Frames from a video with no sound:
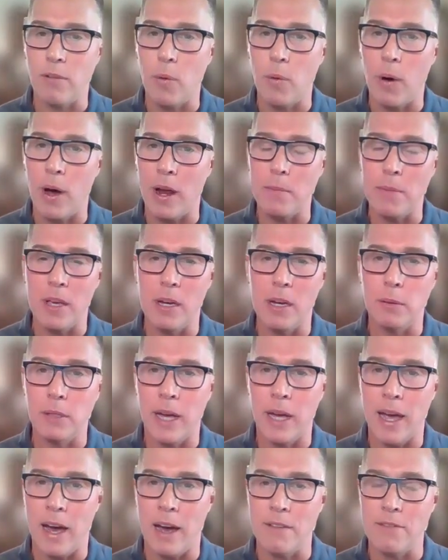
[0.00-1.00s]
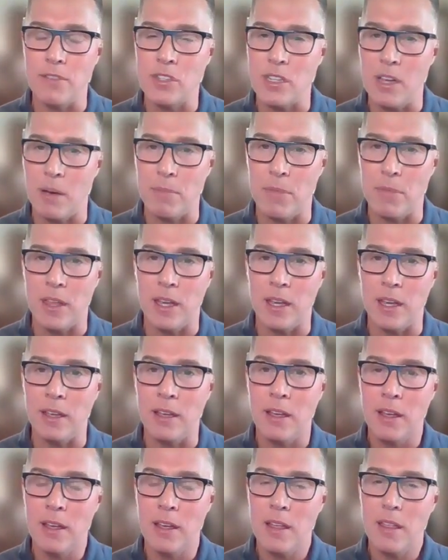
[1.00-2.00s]
We want to be able to have something
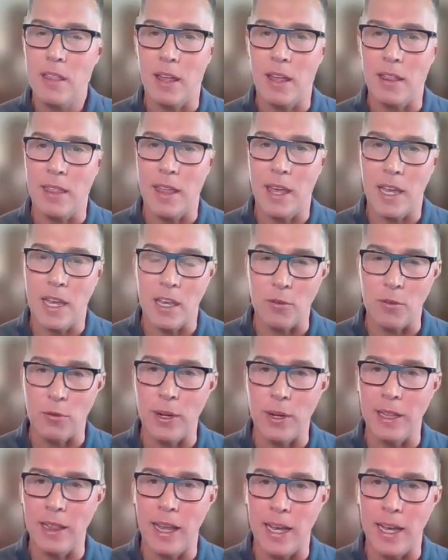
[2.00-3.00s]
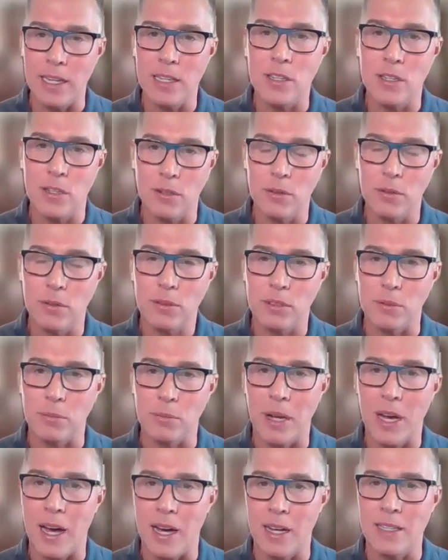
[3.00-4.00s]
that they can relate to, some
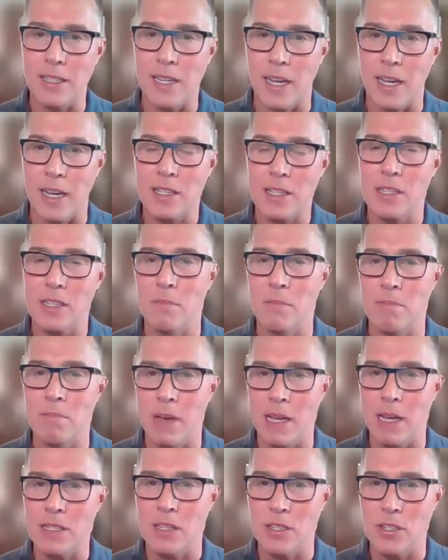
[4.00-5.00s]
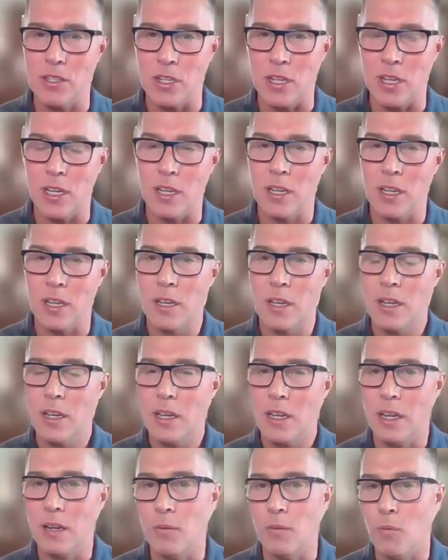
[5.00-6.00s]
context, some messaging,
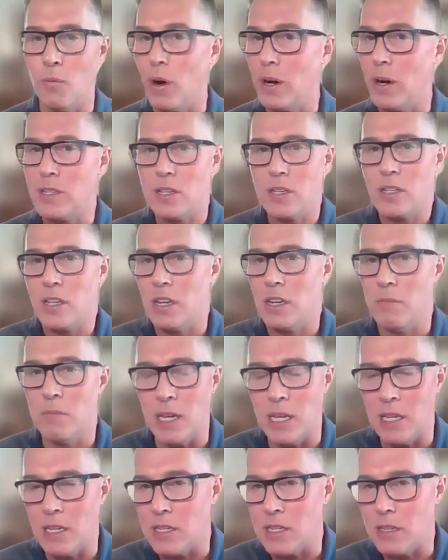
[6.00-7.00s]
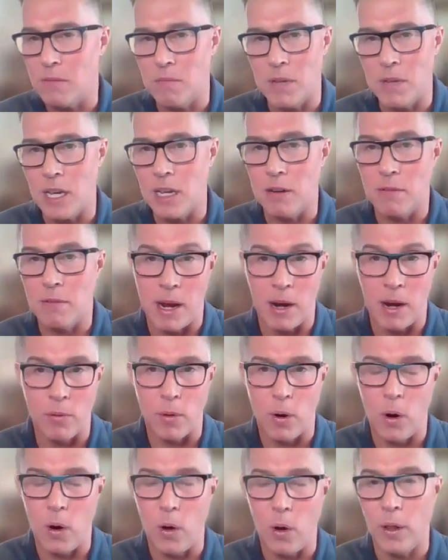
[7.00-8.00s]
and what is this going to mean to me and my
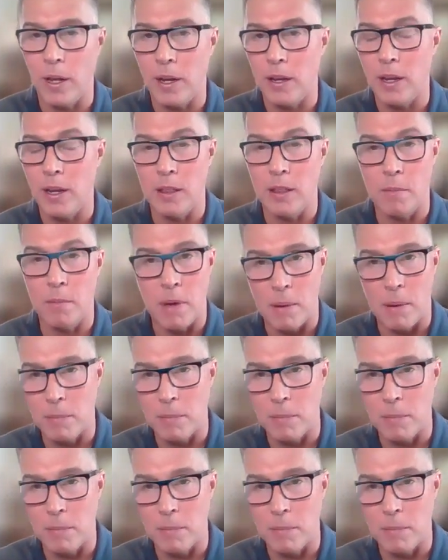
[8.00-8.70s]
role and the